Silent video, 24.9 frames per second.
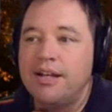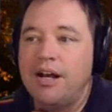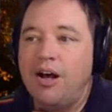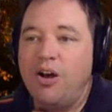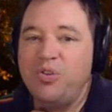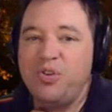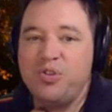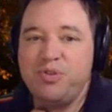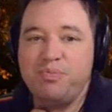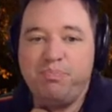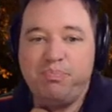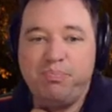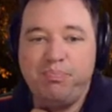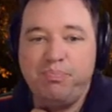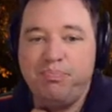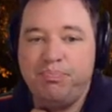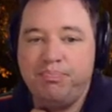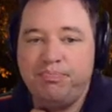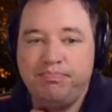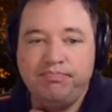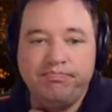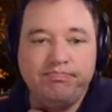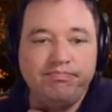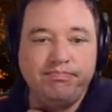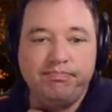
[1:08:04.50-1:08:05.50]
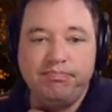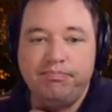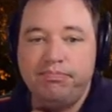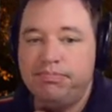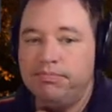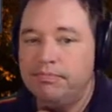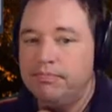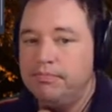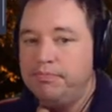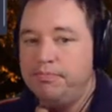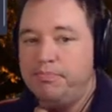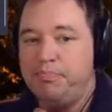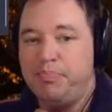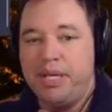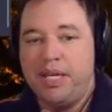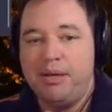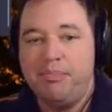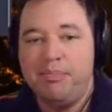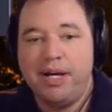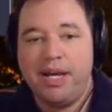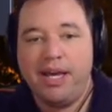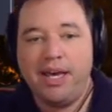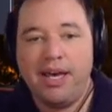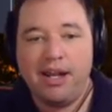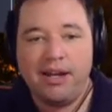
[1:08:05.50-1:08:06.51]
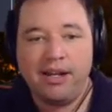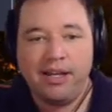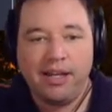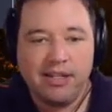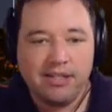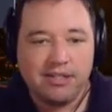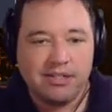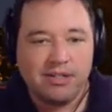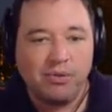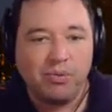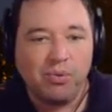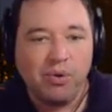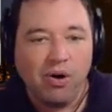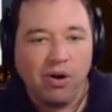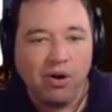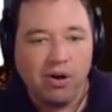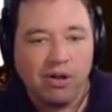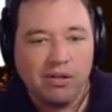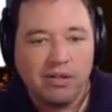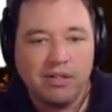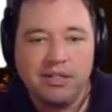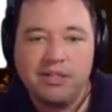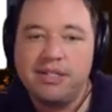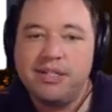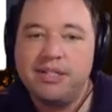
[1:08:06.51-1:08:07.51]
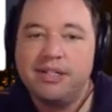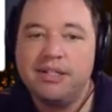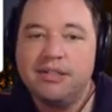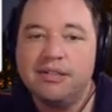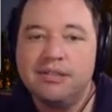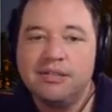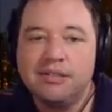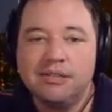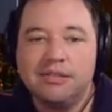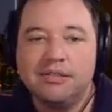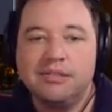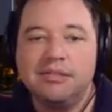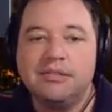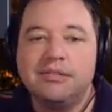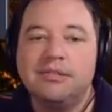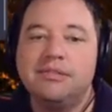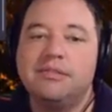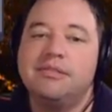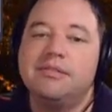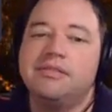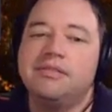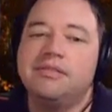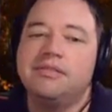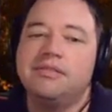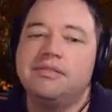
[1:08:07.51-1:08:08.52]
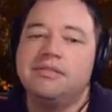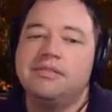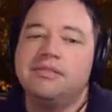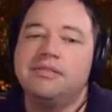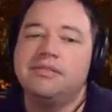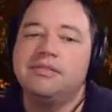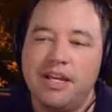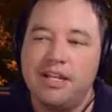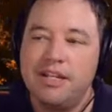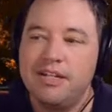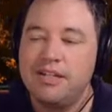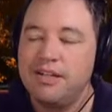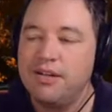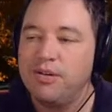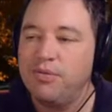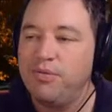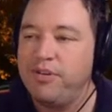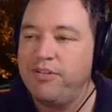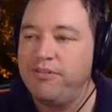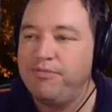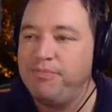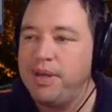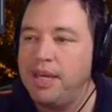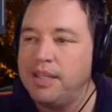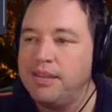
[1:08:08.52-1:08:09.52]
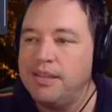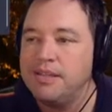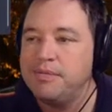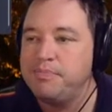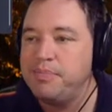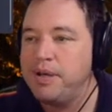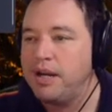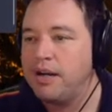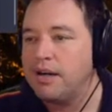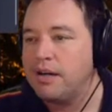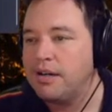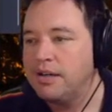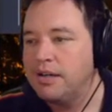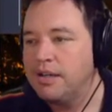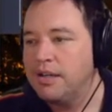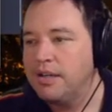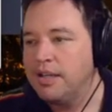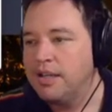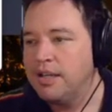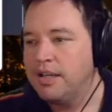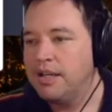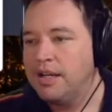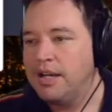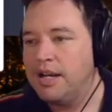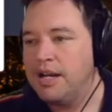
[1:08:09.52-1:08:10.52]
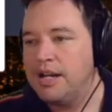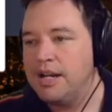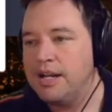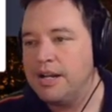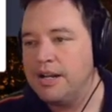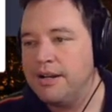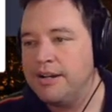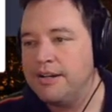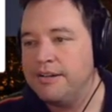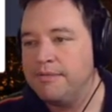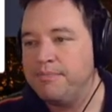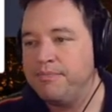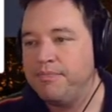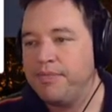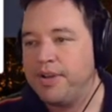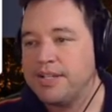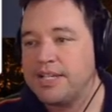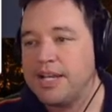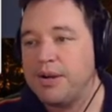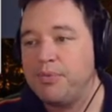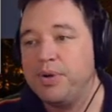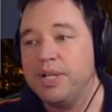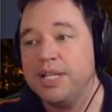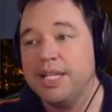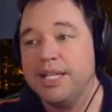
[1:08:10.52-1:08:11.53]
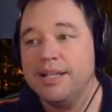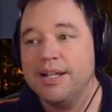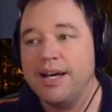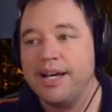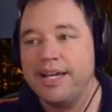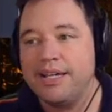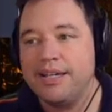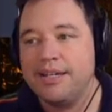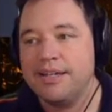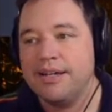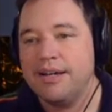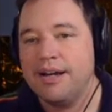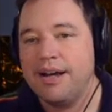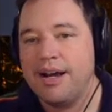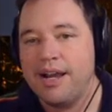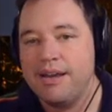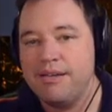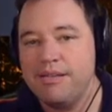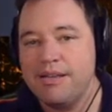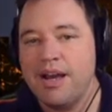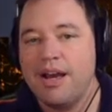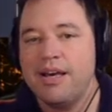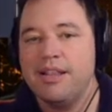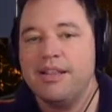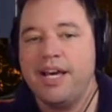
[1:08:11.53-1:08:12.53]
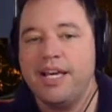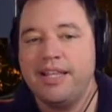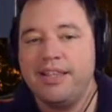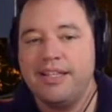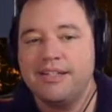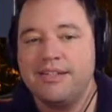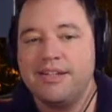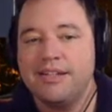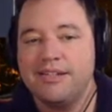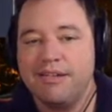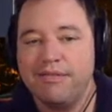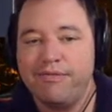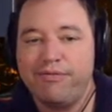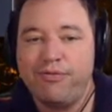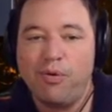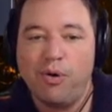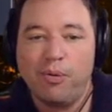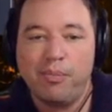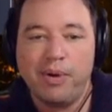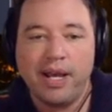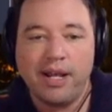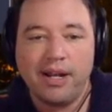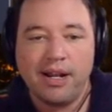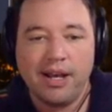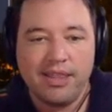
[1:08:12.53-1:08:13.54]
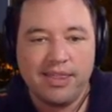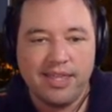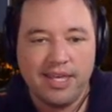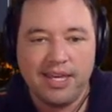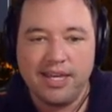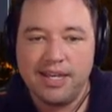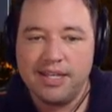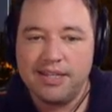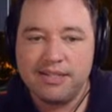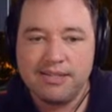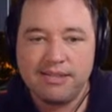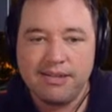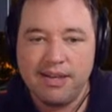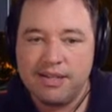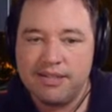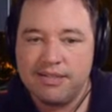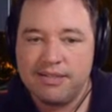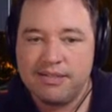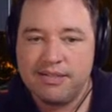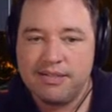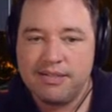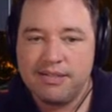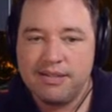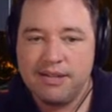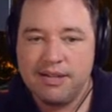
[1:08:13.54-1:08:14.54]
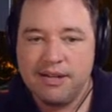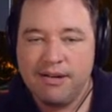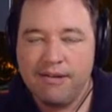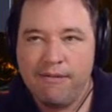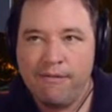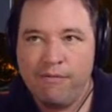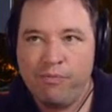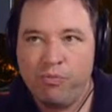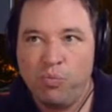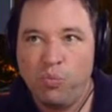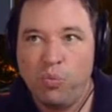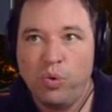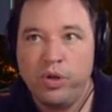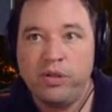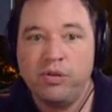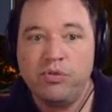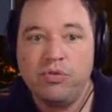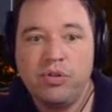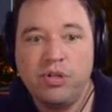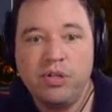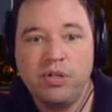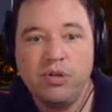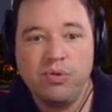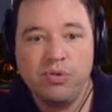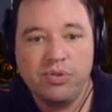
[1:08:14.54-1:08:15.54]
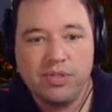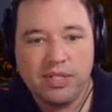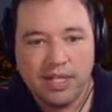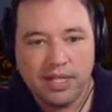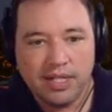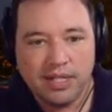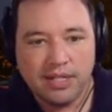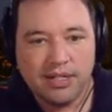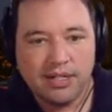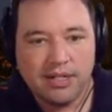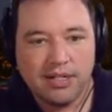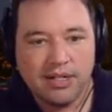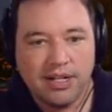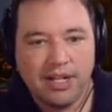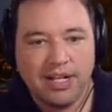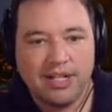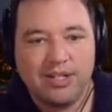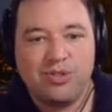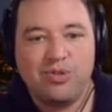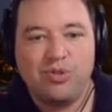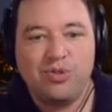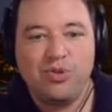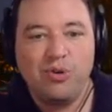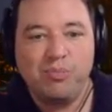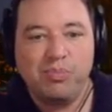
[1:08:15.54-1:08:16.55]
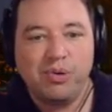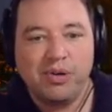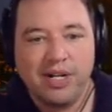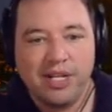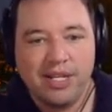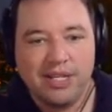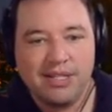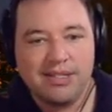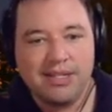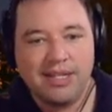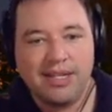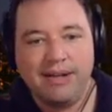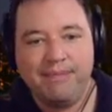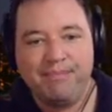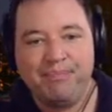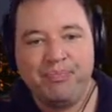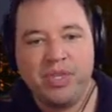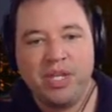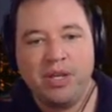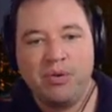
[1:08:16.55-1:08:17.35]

I'll just beat my head against a wall until we've made this better. Because I really like, I like this as a format. I think it's when you use it, it's super easy.